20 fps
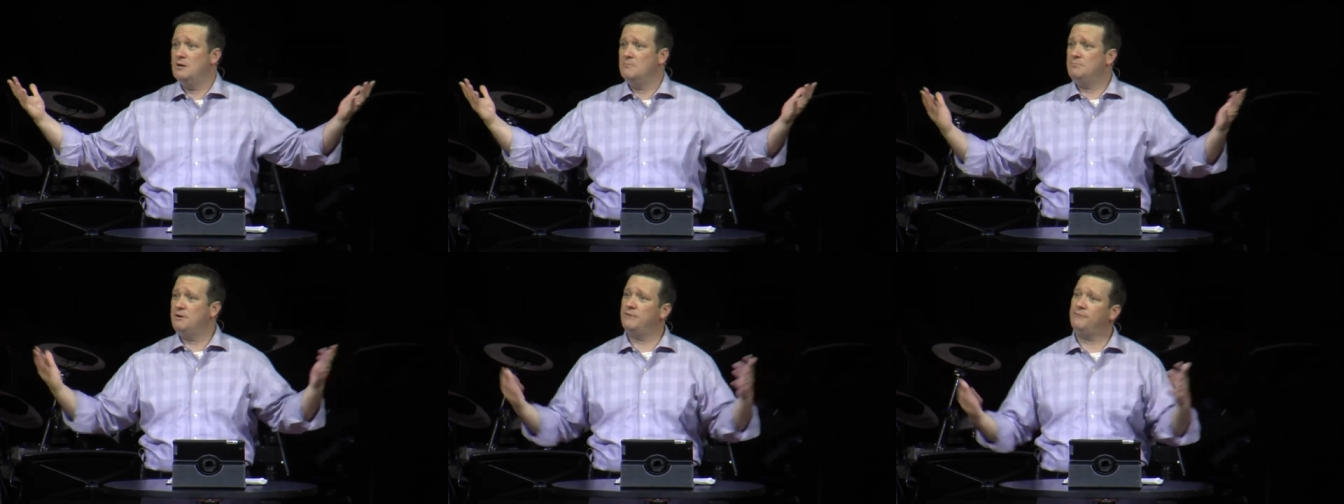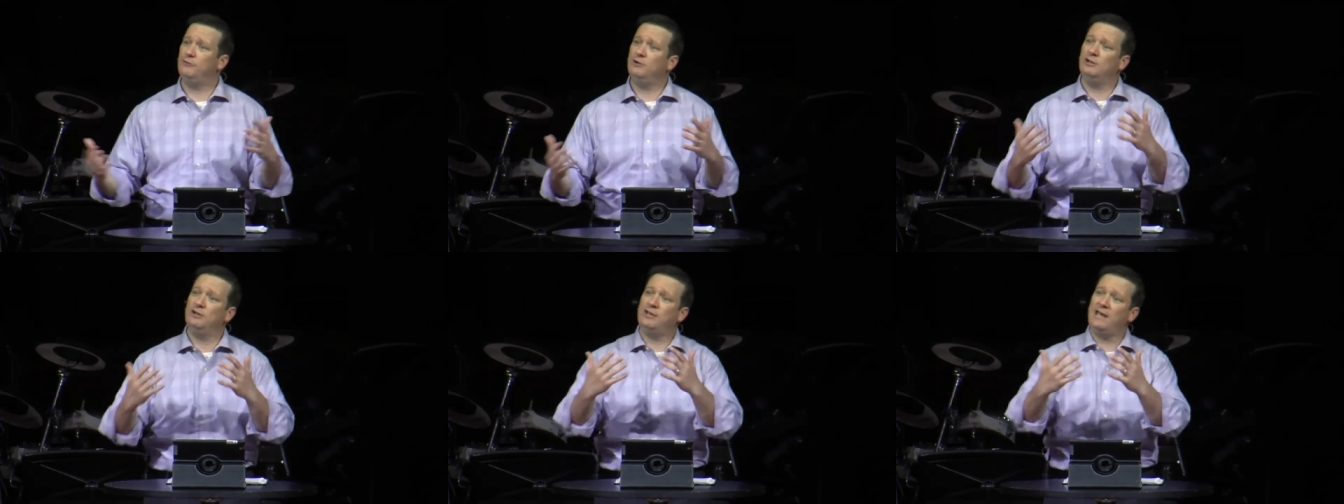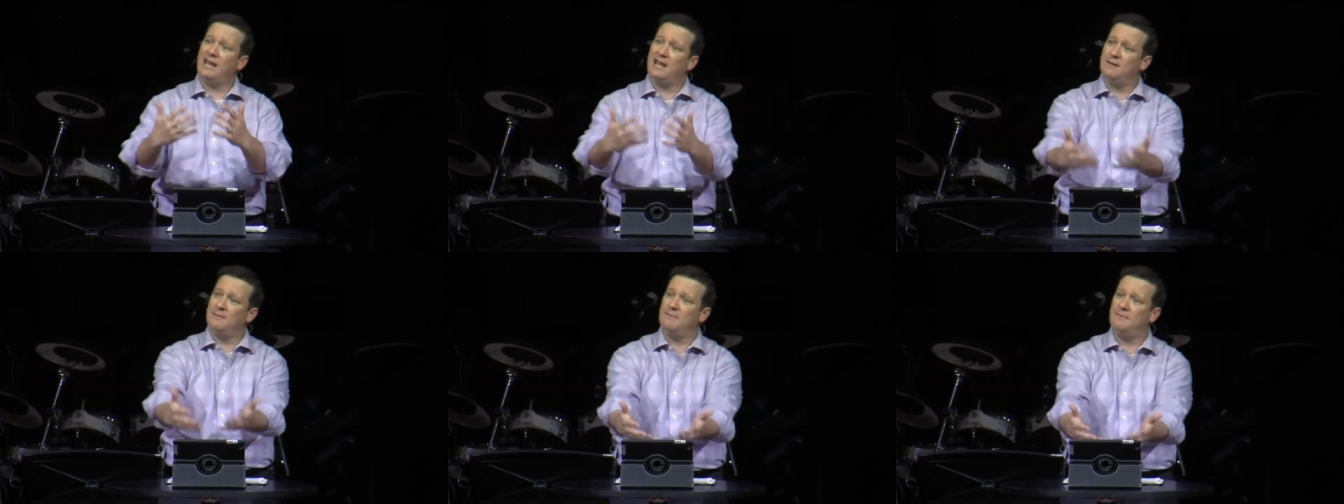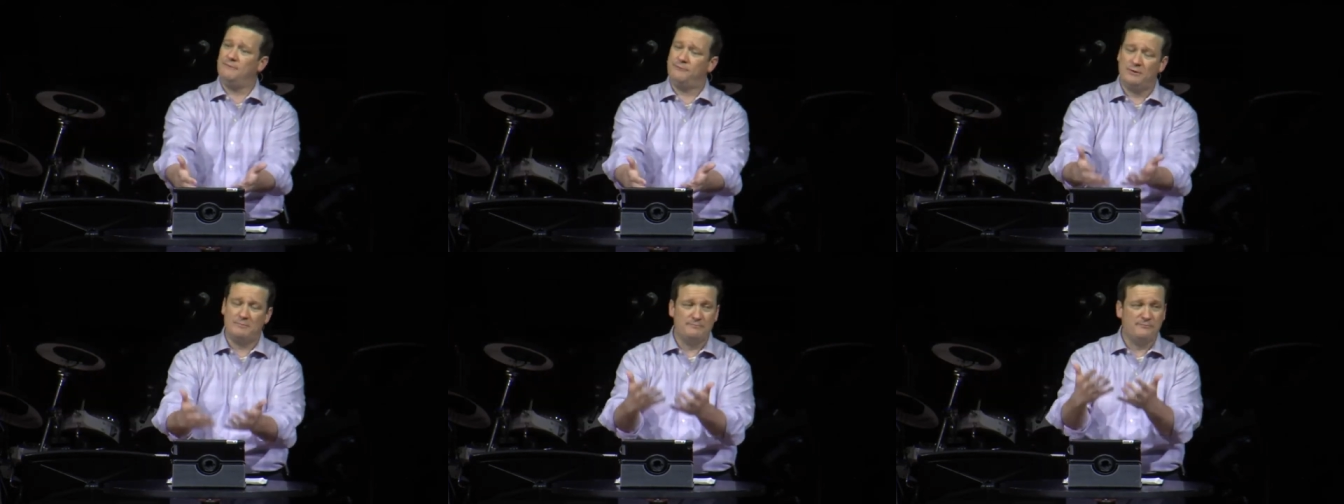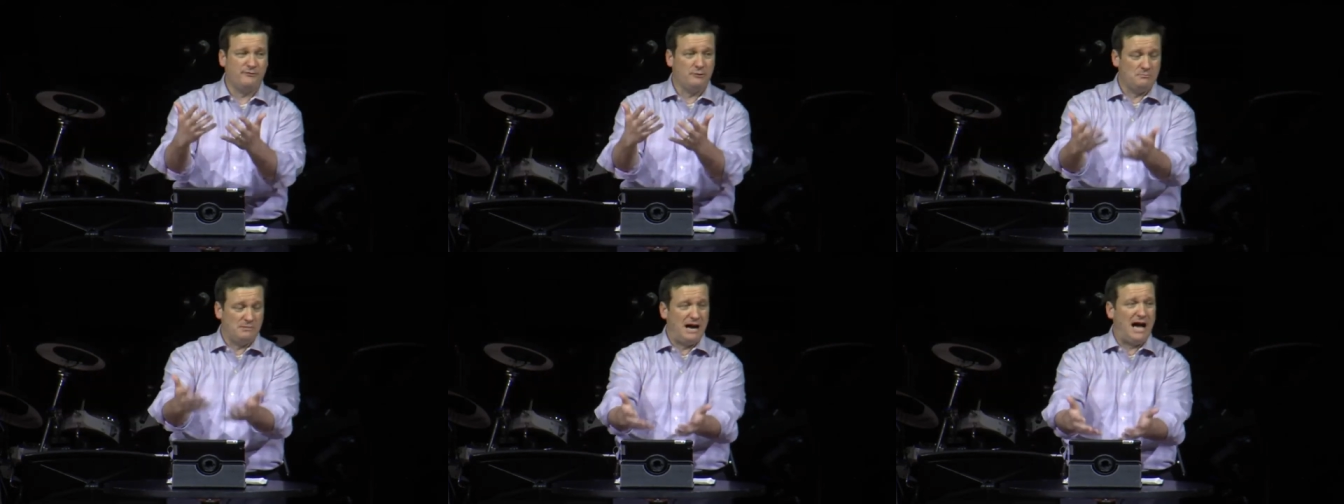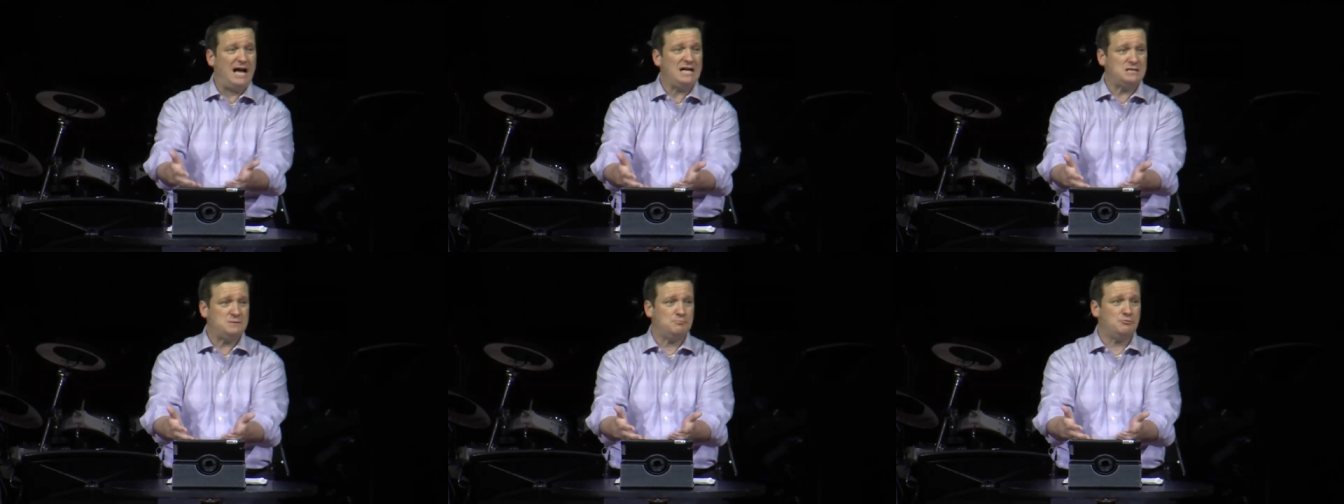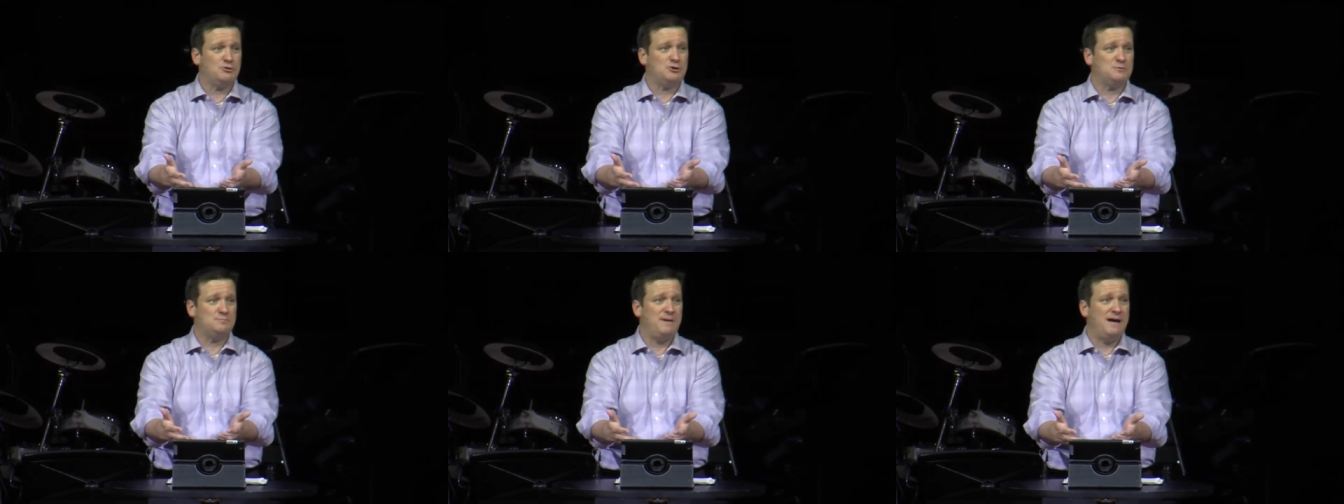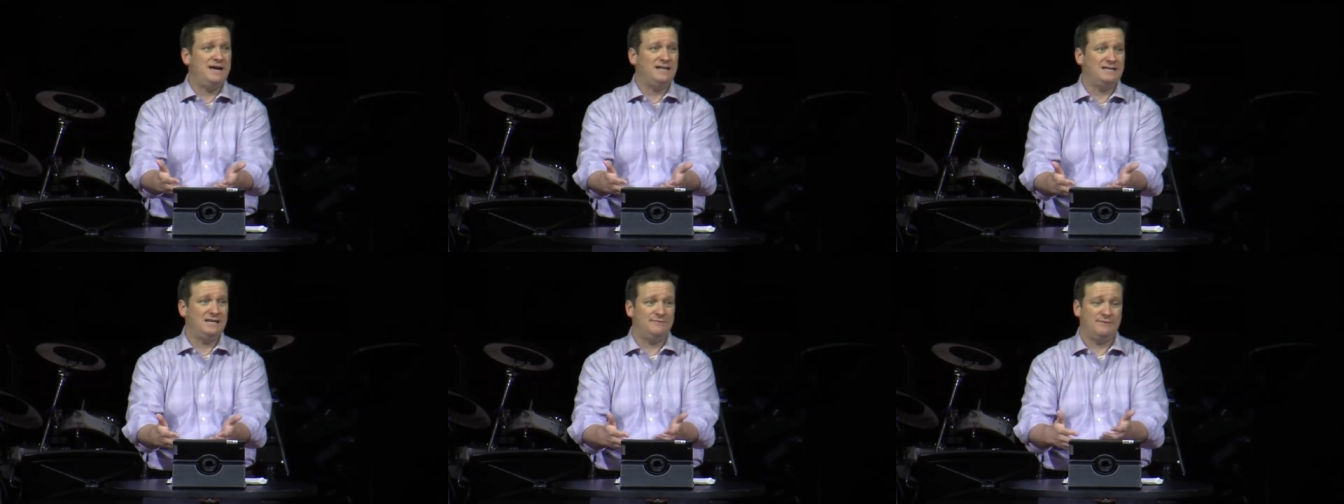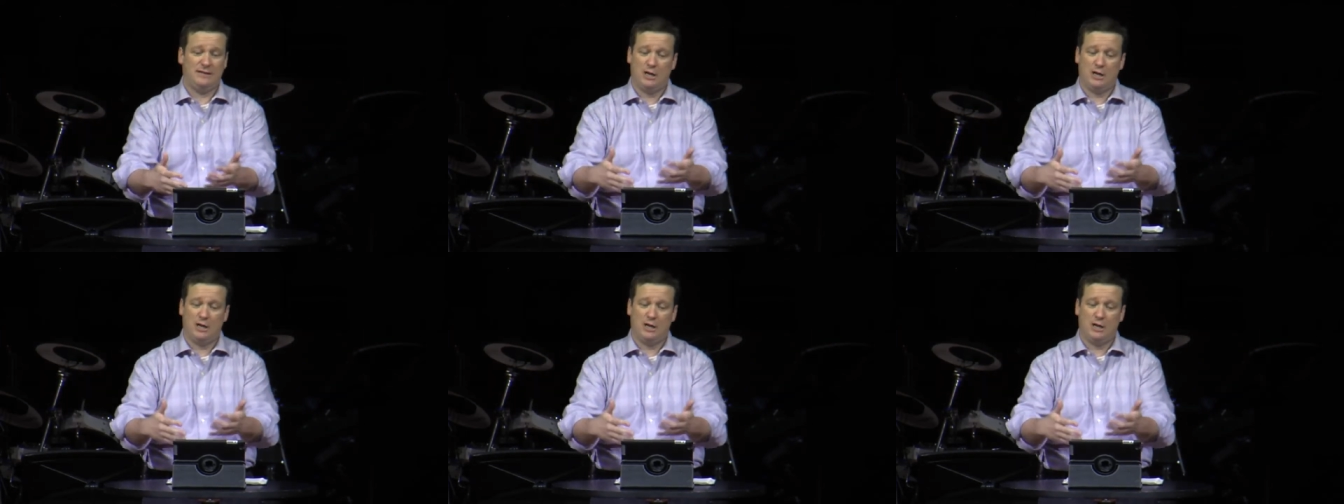But if we look at it from, from God's perspective